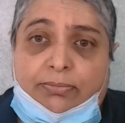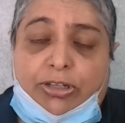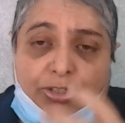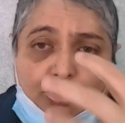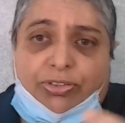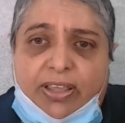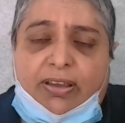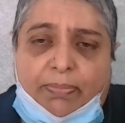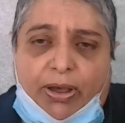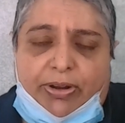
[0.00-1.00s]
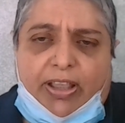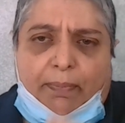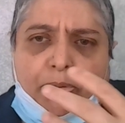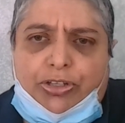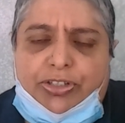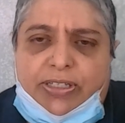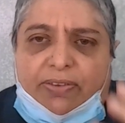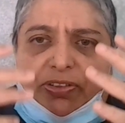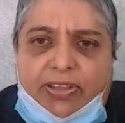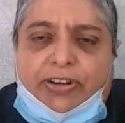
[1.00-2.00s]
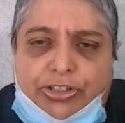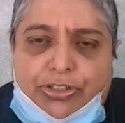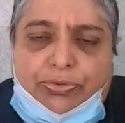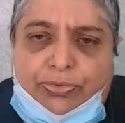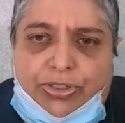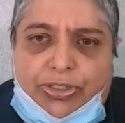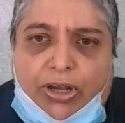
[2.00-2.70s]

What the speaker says: But you think about it. Put yourself in their shoes.